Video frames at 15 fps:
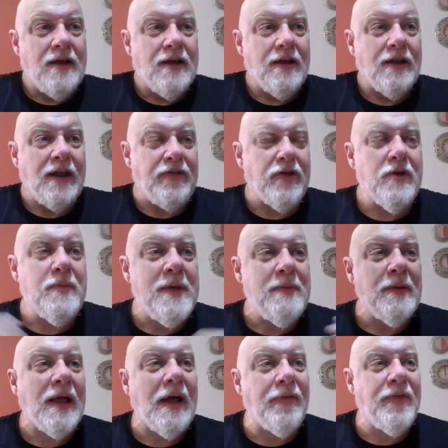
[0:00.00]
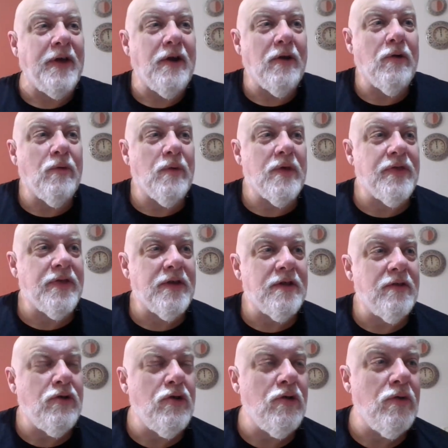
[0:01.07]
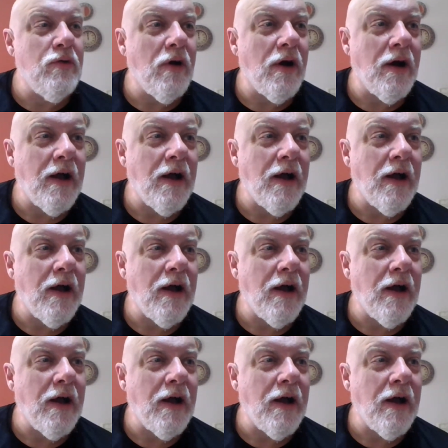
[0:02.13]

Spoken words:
Like, there are people out there who